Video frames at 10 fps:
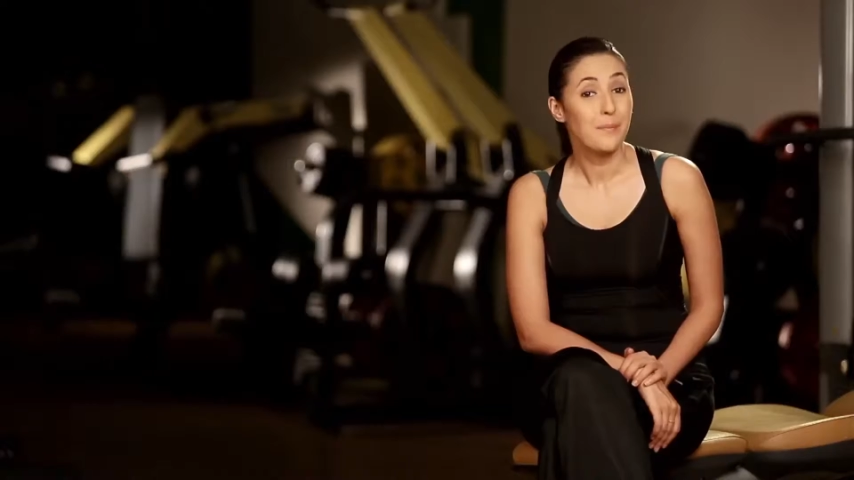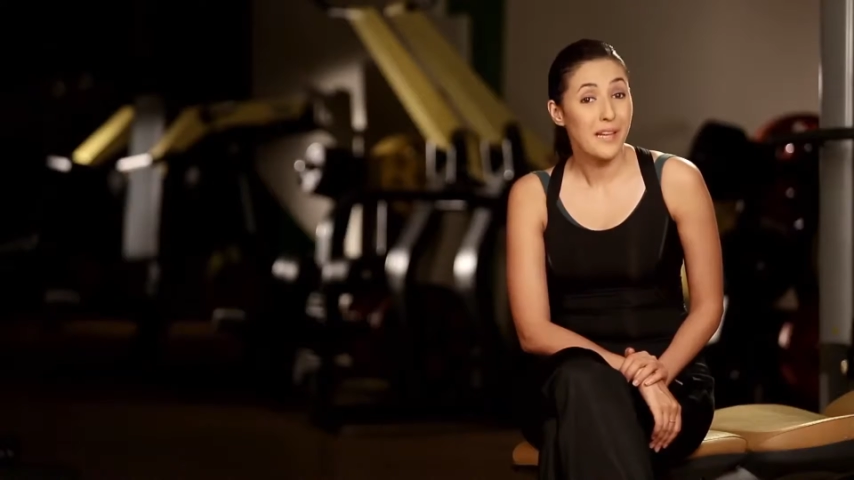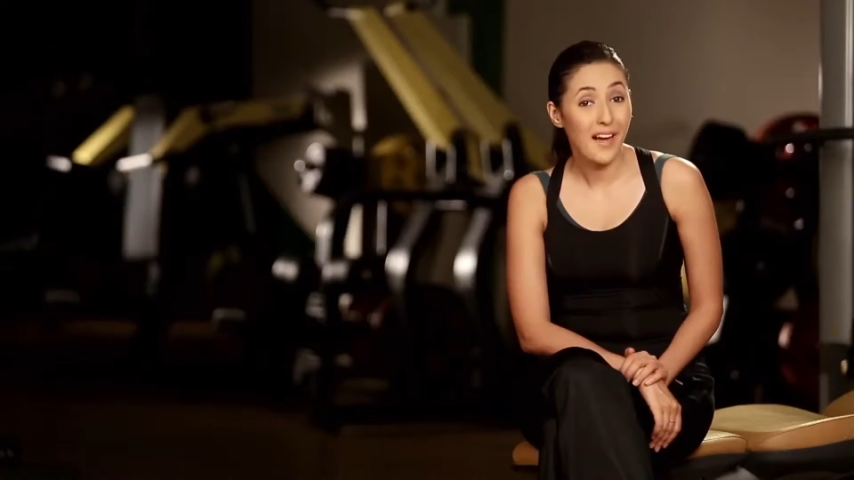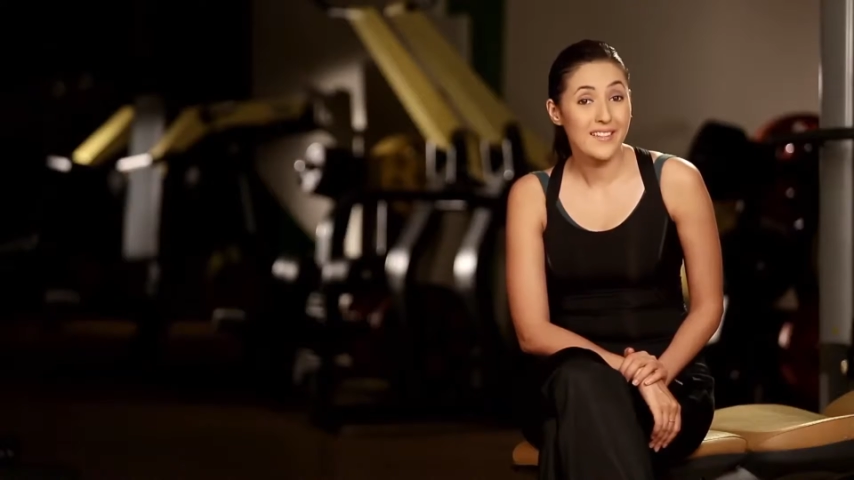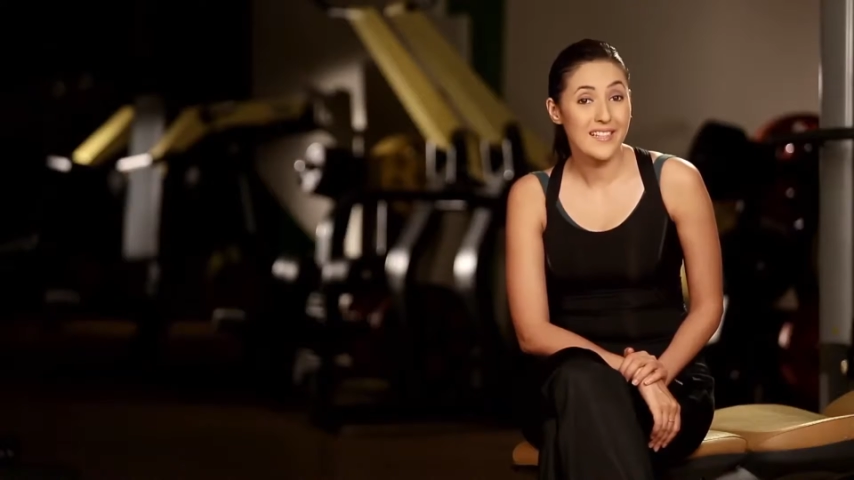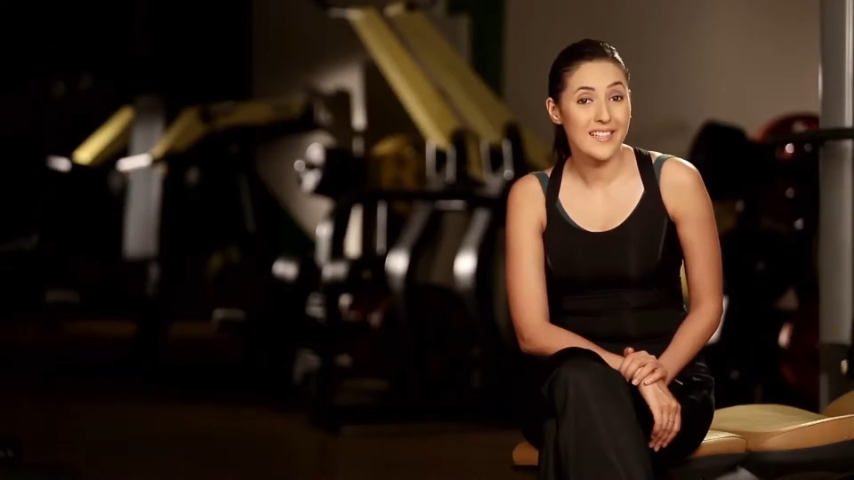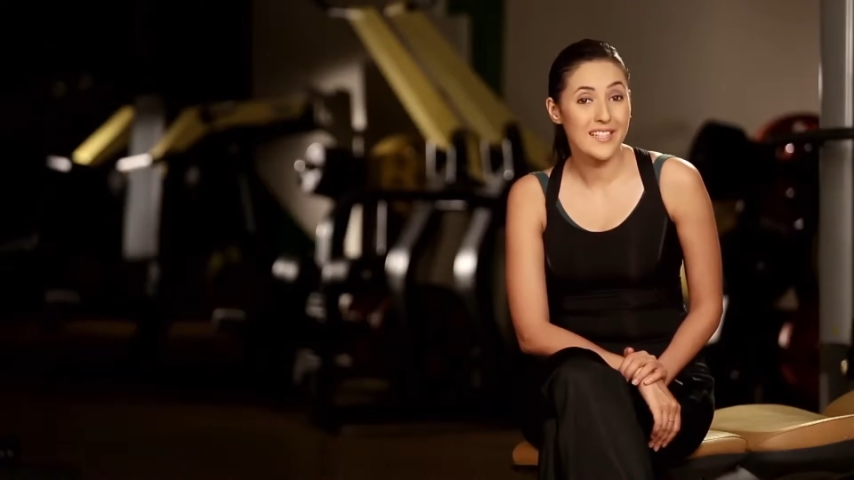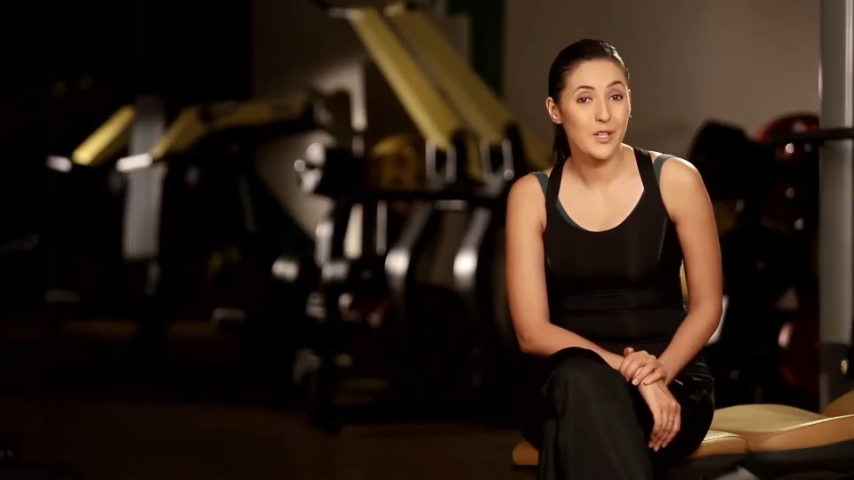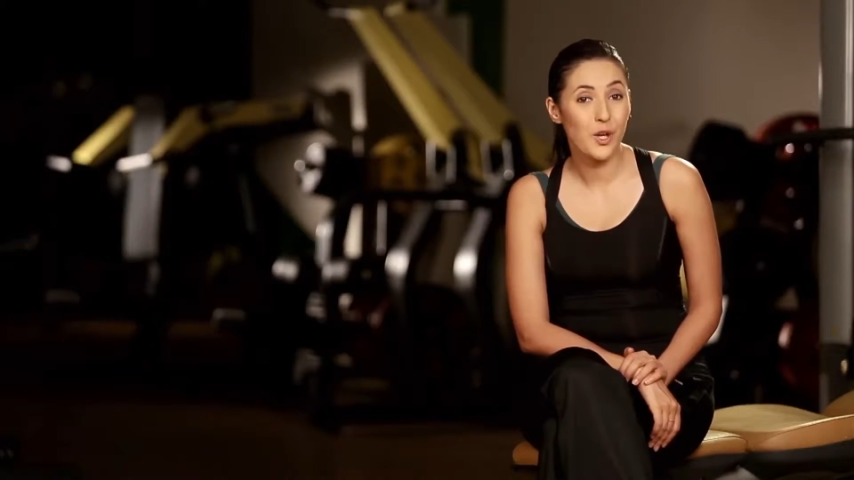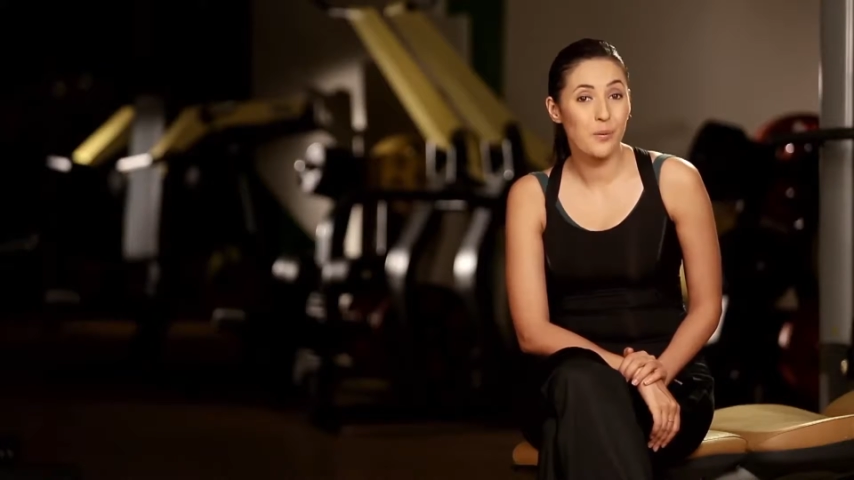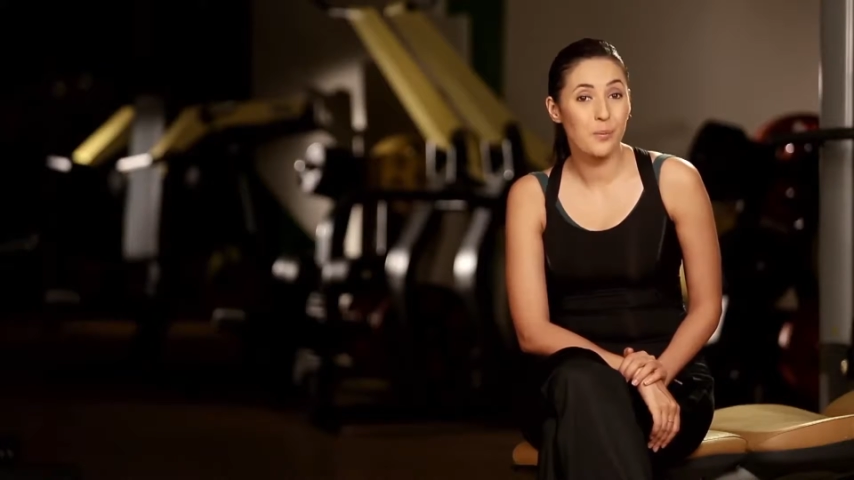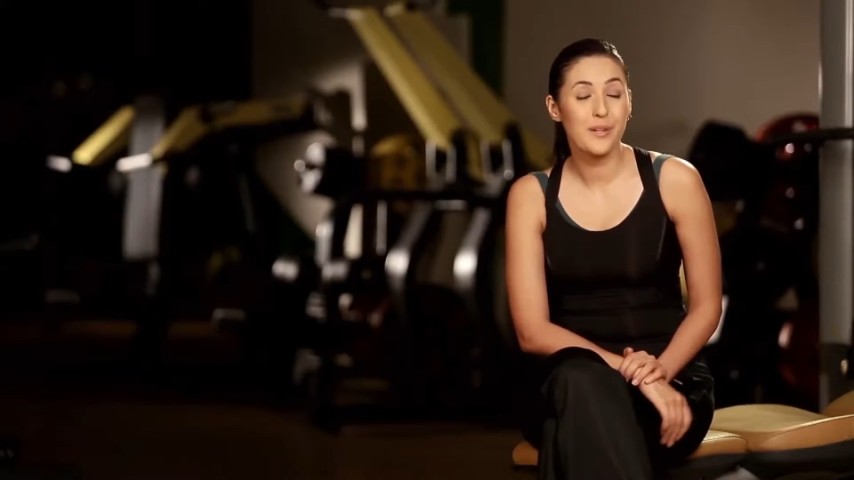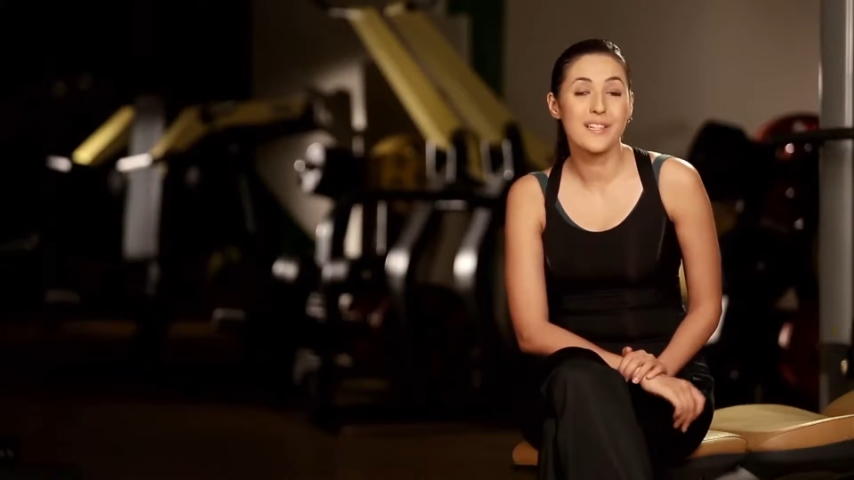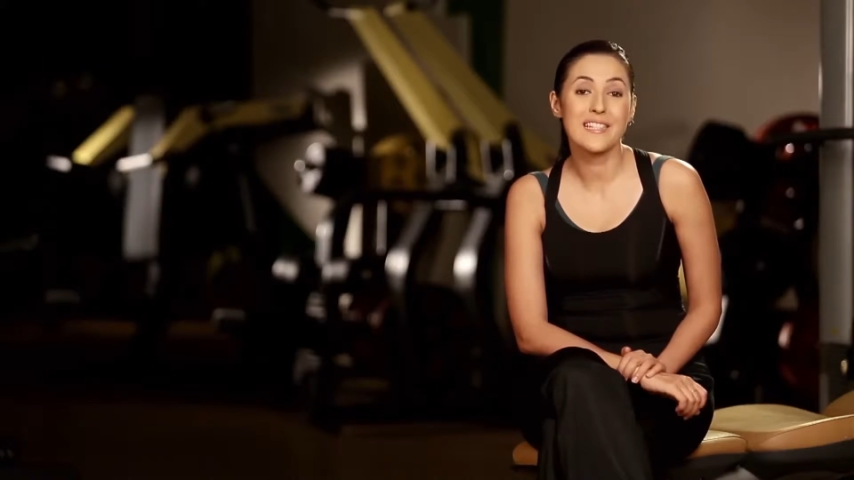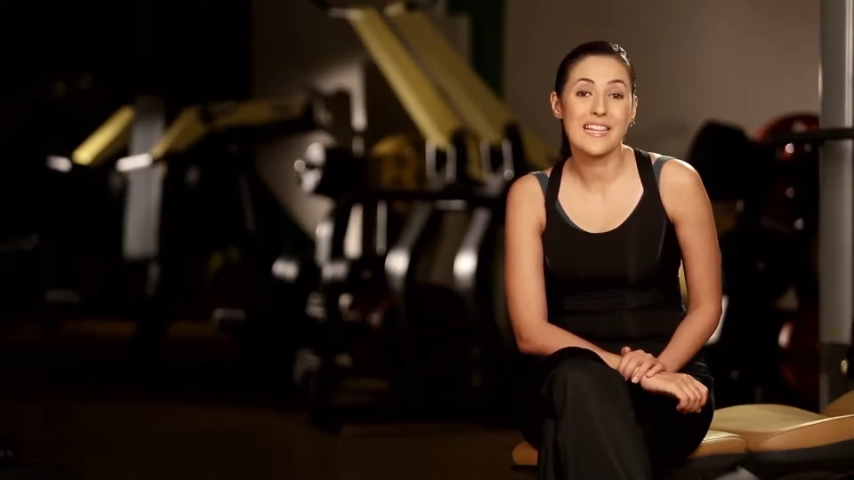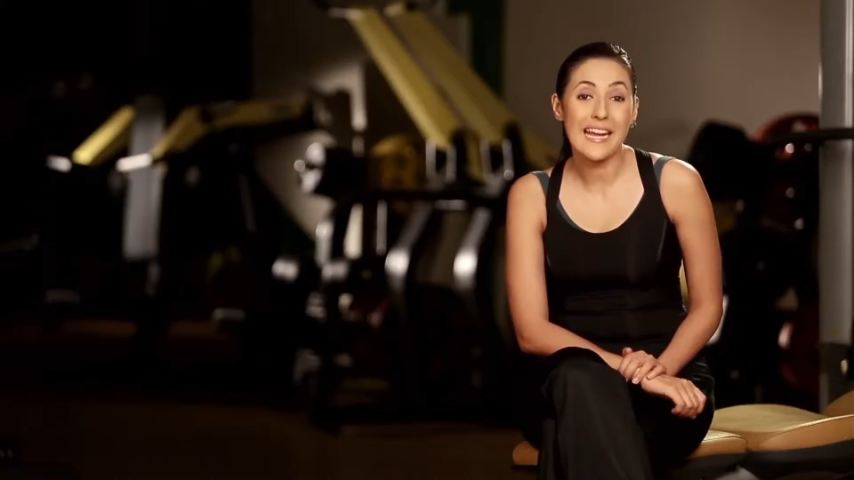Pilates incorporates